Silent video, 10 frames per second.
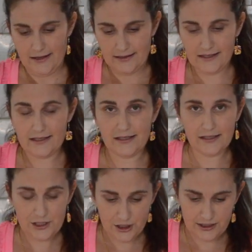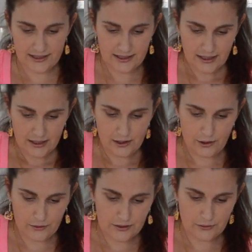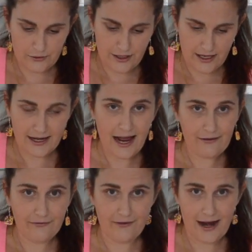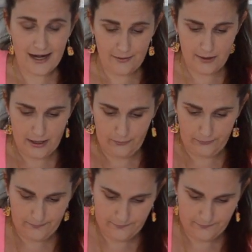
It's a delicious coleslaw you could have for any meal.